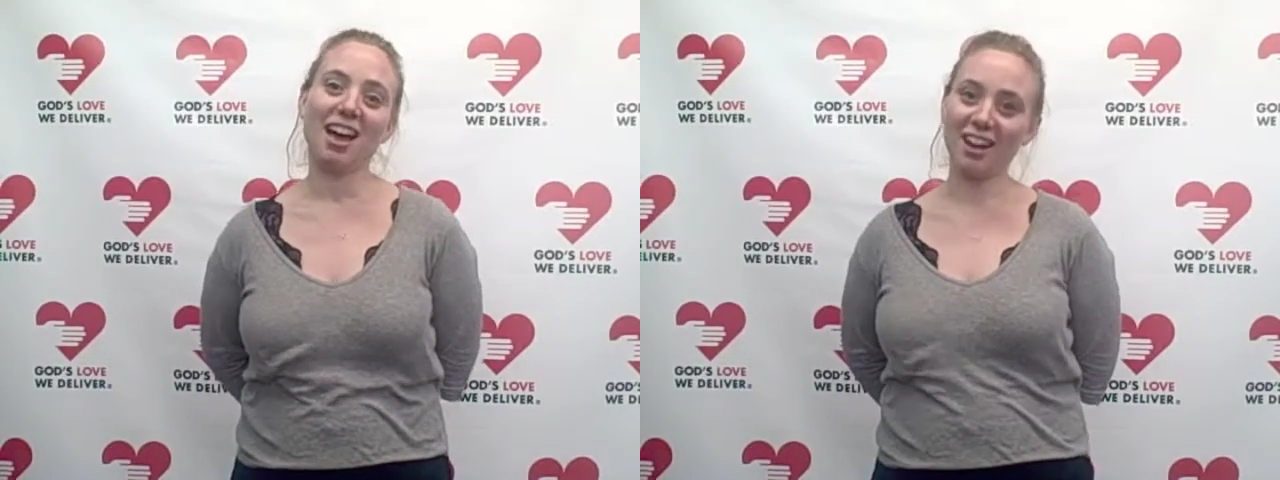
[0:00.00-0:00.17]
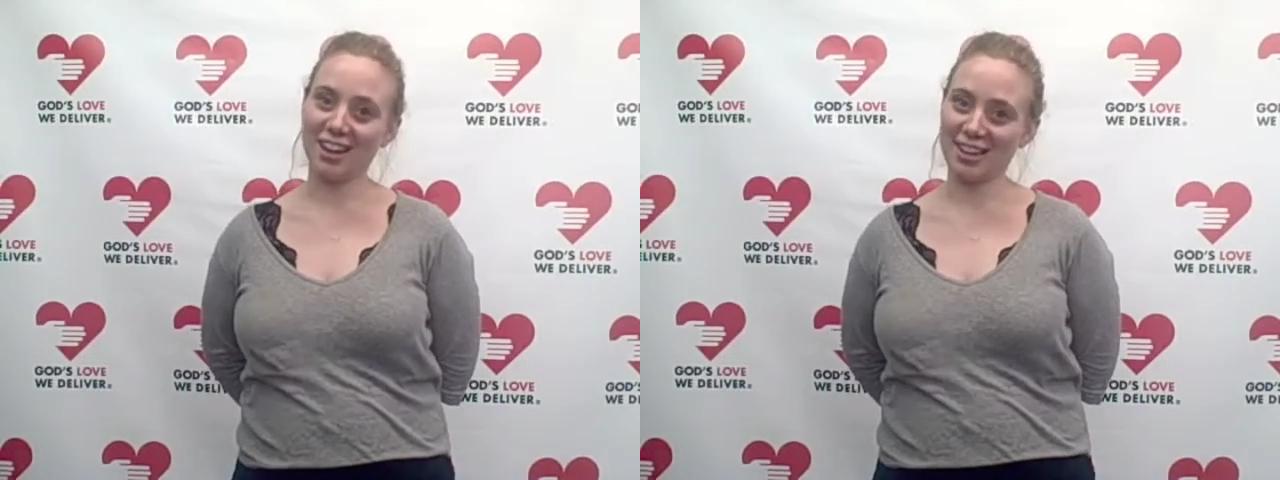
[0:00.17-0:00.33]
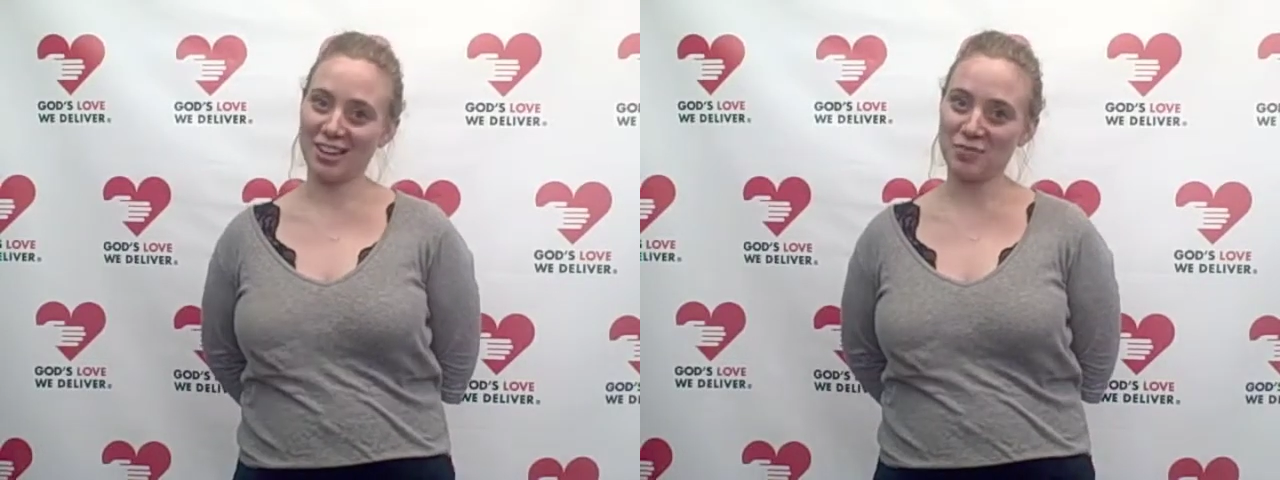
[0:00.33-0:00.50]

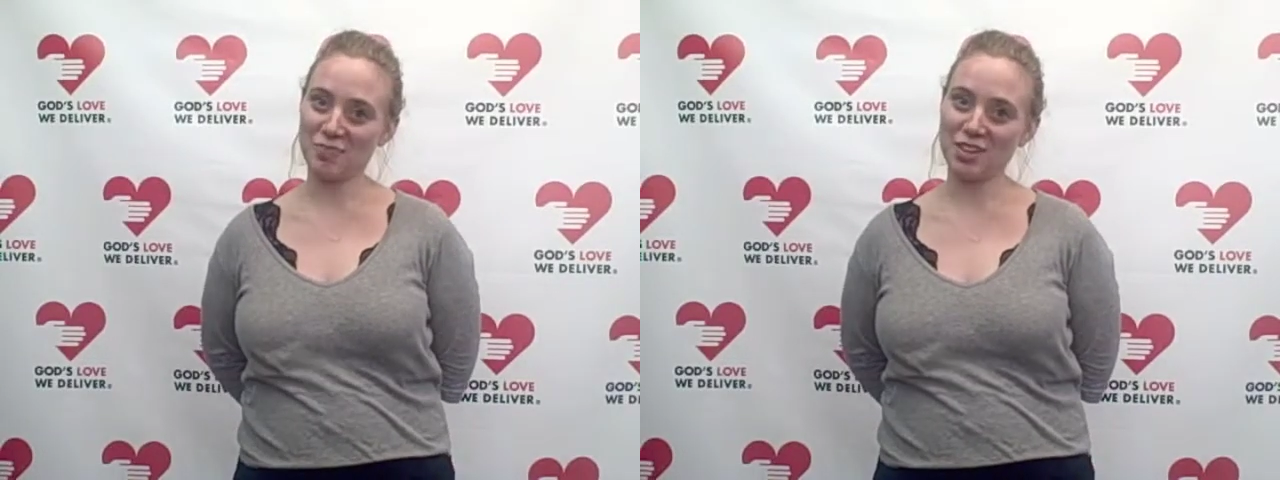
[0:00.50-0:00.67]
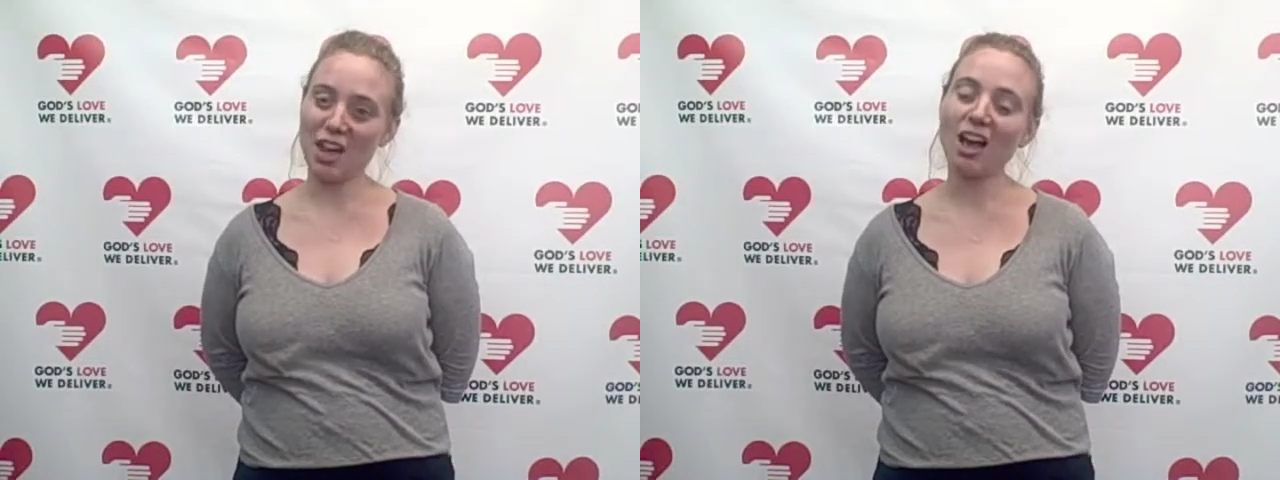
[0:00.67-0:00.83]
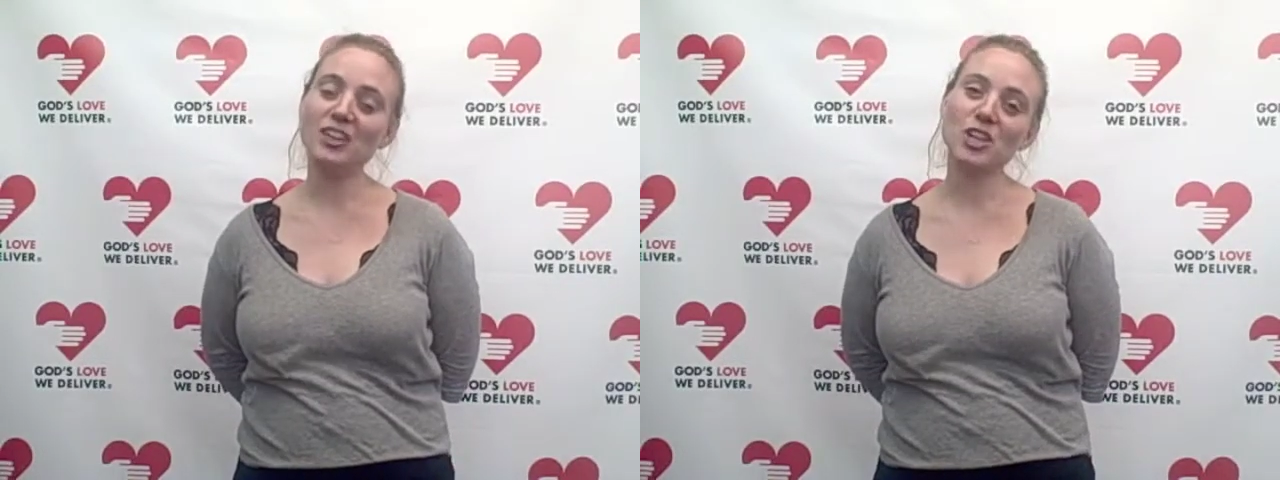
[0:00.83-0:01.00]
Hi,
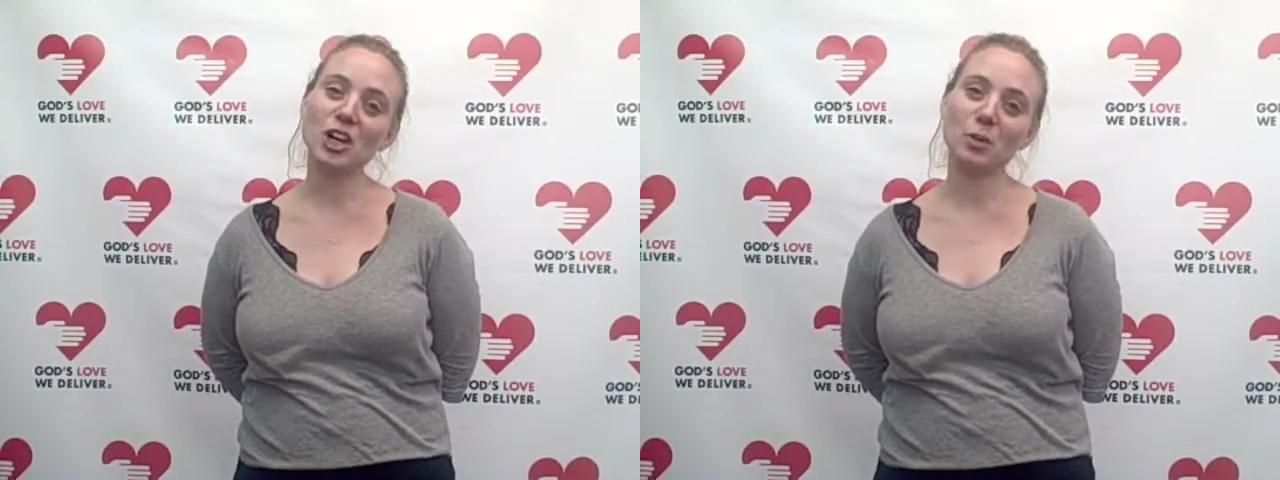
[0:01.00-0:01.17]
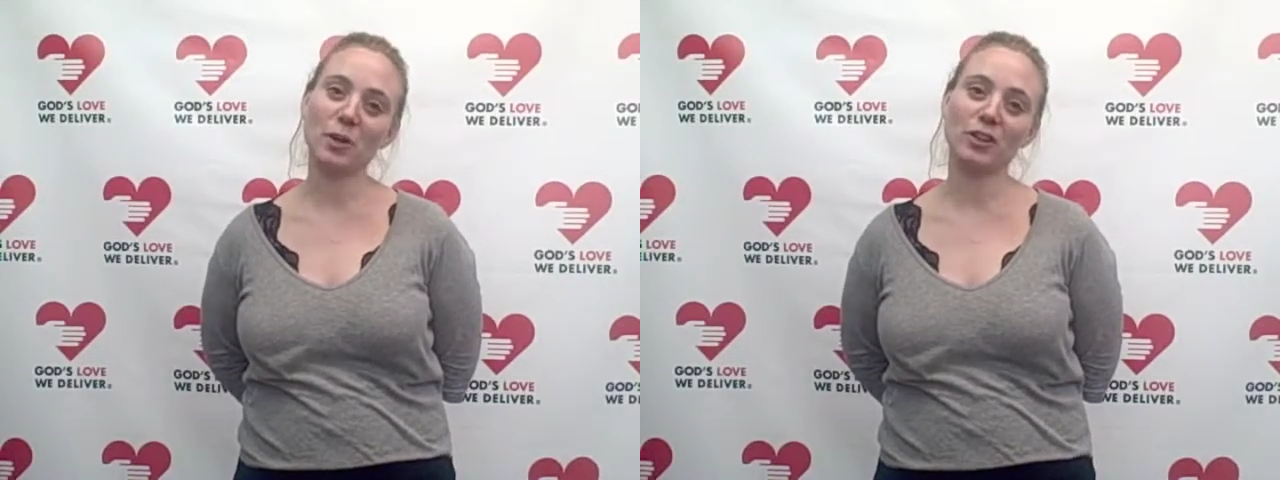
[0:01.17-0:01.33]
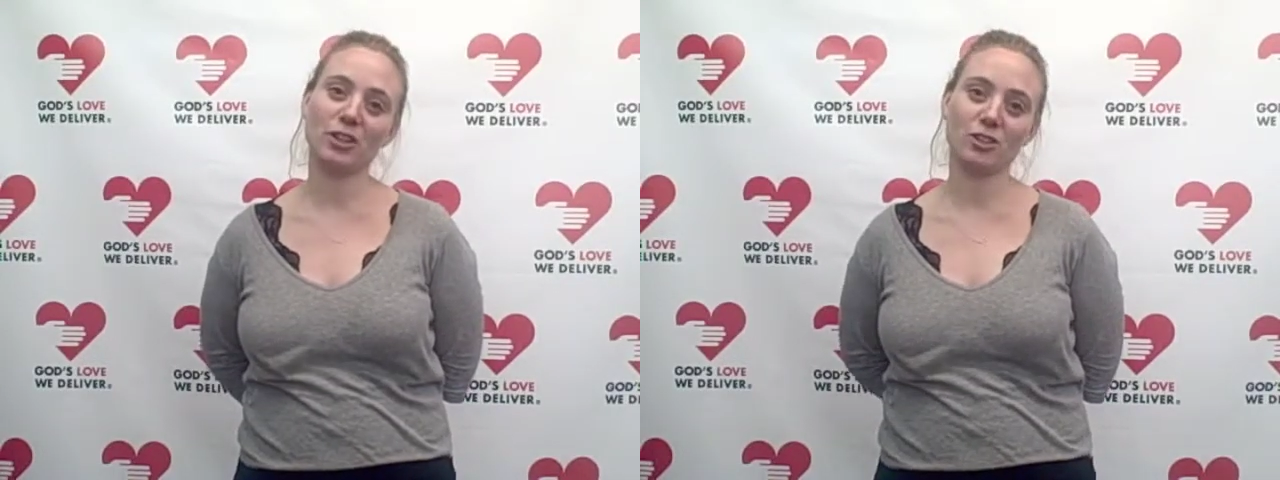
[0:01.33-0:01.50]
I talk
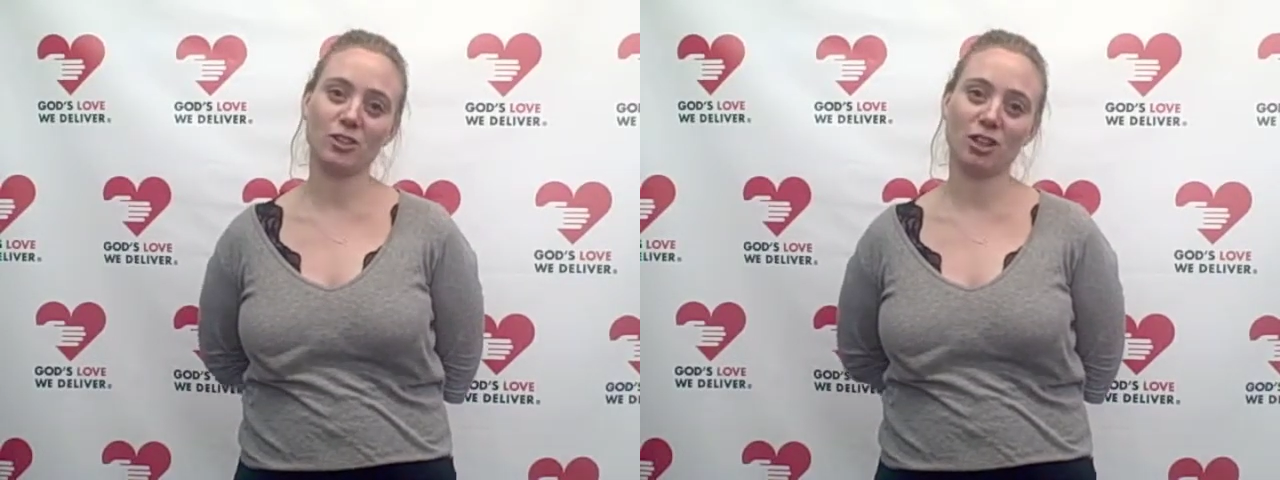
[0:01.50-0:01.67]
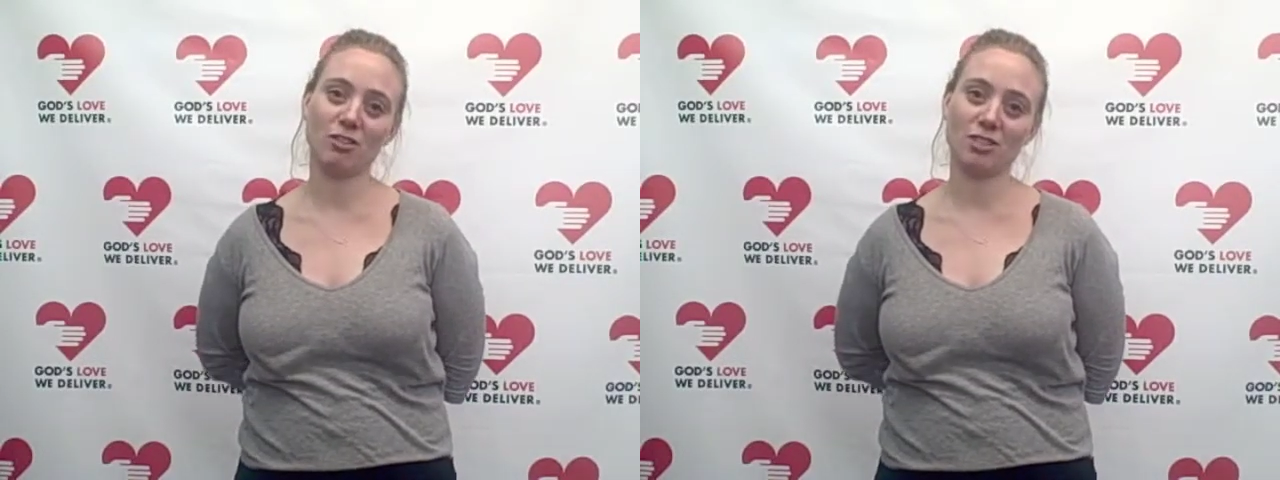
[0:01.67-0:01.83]
about HIV